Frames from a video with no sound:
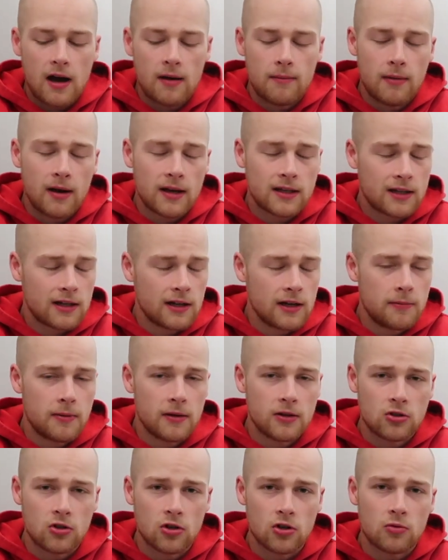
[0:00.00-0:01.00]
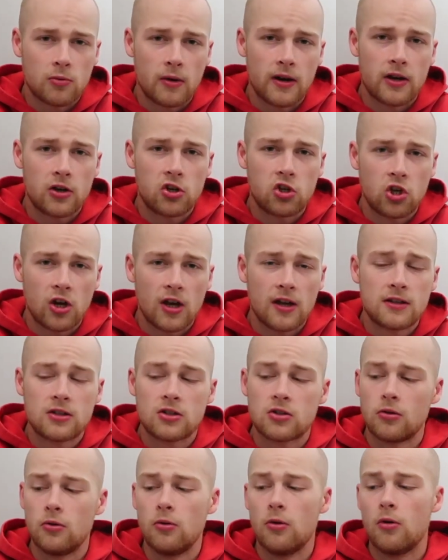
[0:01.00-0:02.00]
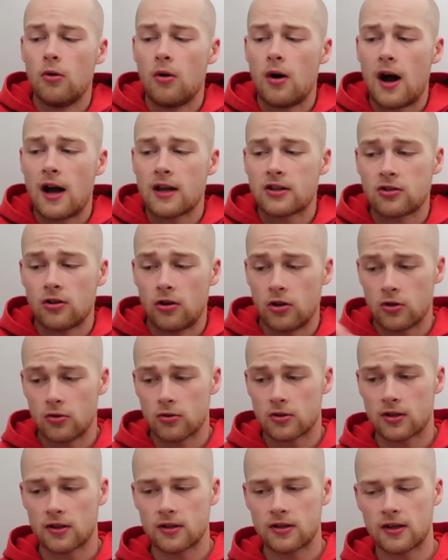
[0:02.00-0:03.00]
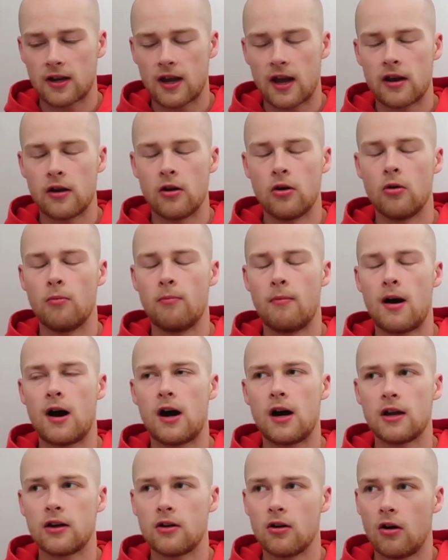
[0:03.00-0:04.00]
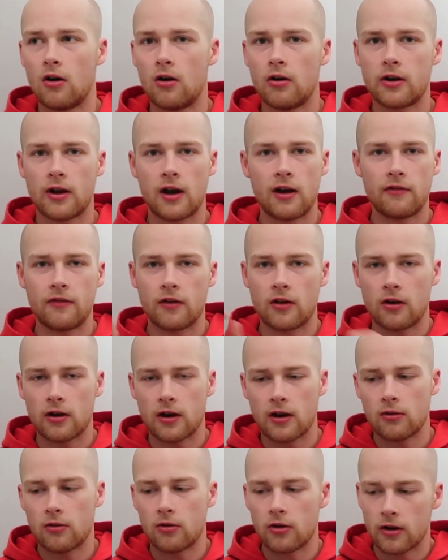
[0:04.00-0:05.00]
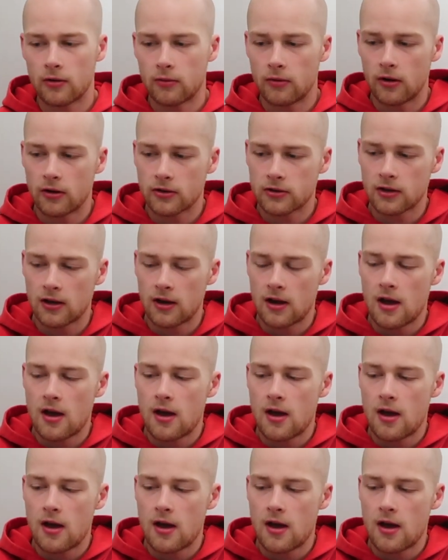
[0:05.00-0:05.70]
my sleepers just went to shit, so I started using this again, and my god, I forgot how good it was.